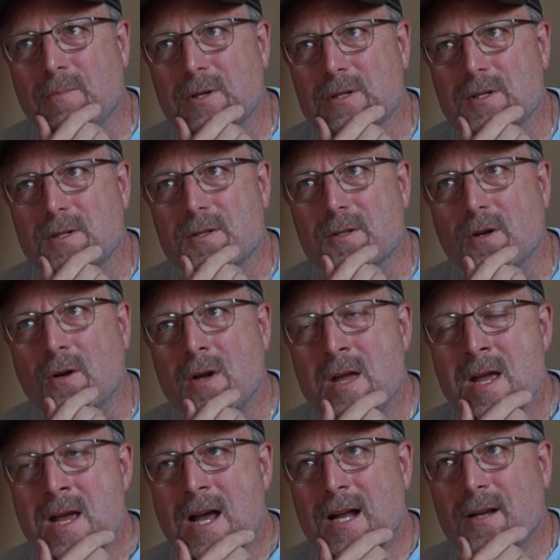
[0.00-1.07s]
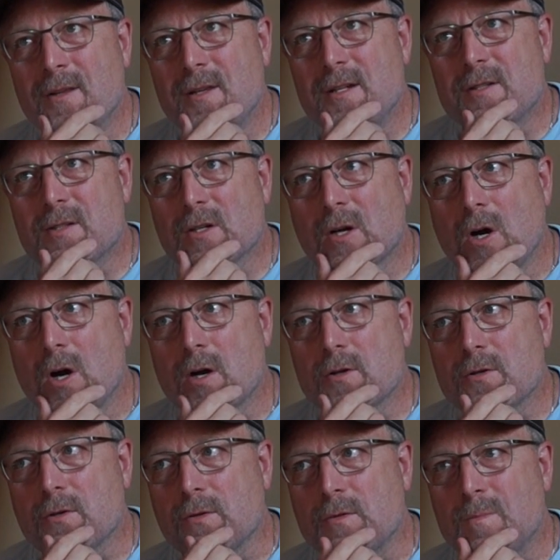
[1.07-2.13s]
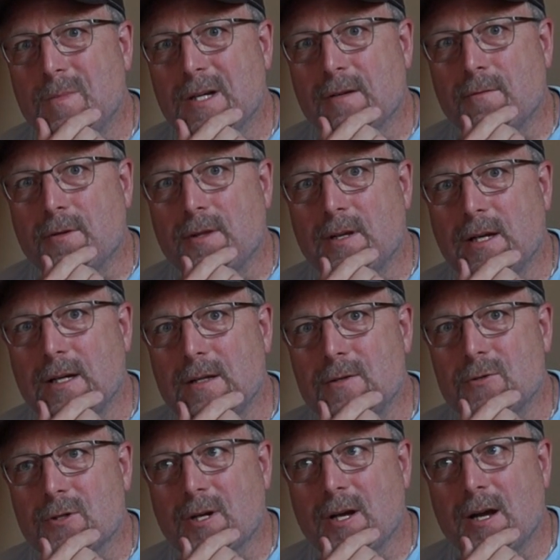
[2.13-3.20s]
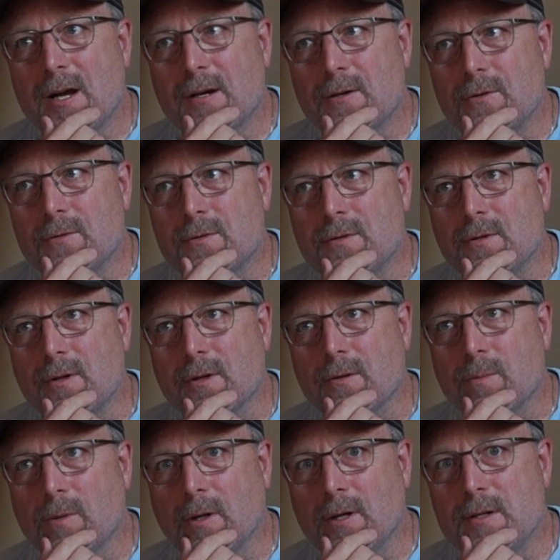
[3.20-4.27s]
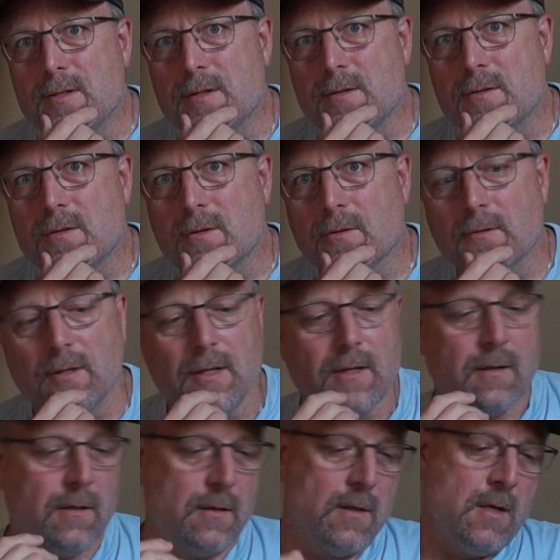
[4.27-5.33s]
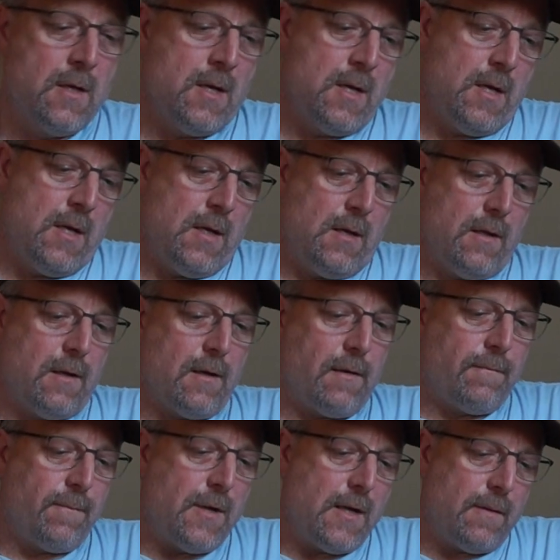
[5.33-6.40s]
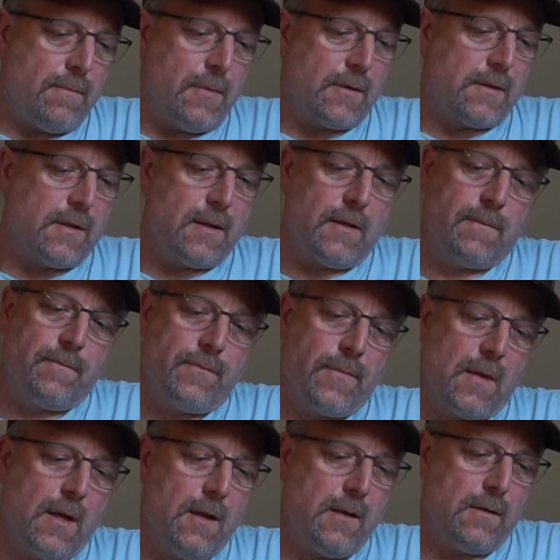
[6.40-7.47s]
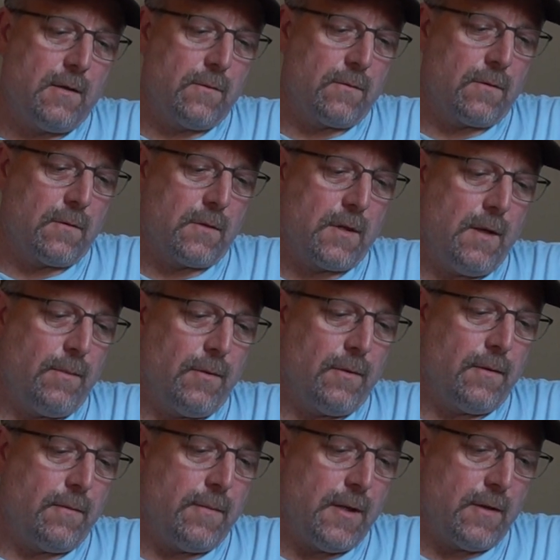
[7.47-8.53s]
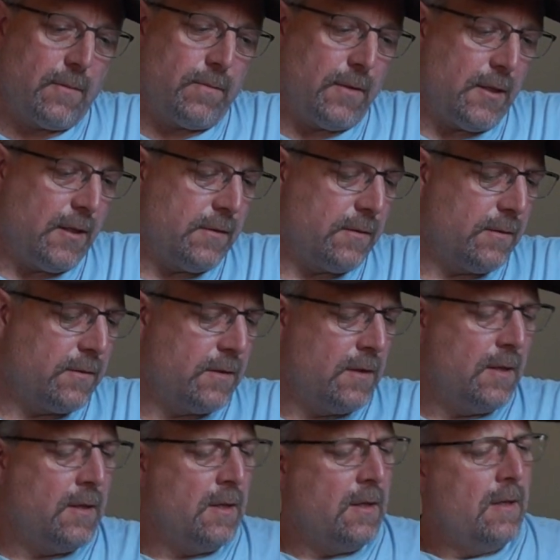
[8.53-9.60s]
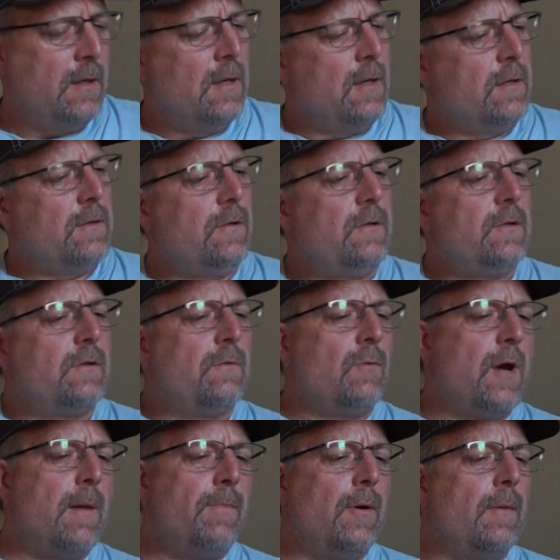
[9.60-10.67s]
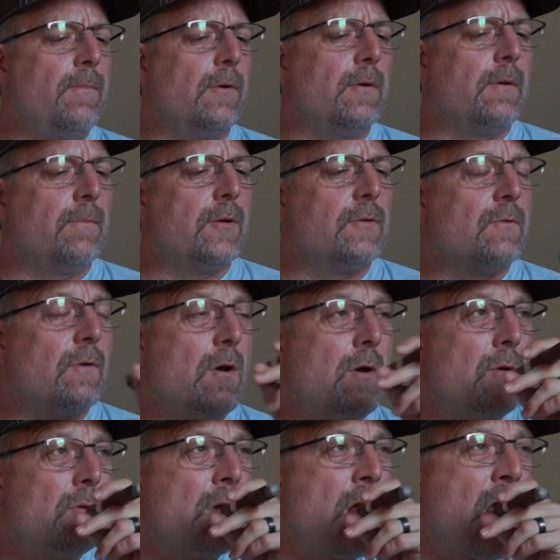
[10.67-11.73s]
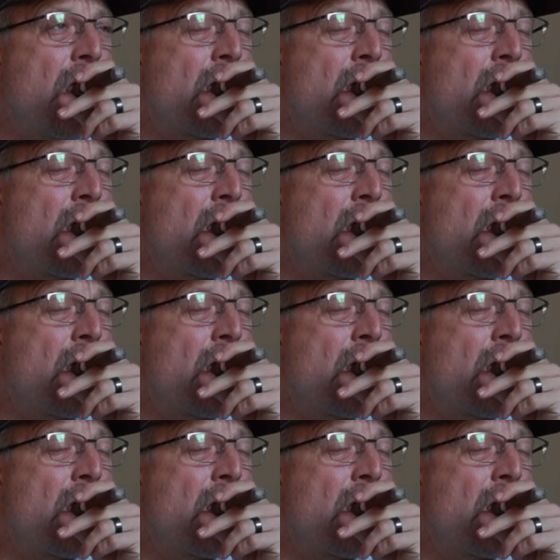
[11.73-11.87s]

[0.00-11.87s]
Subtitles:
busy, so I don't think cigars are as big of a thing in Chicago as in other places, certainly, that I've been. But I think those are a couple of the better places. So just to wrap up on the Padron.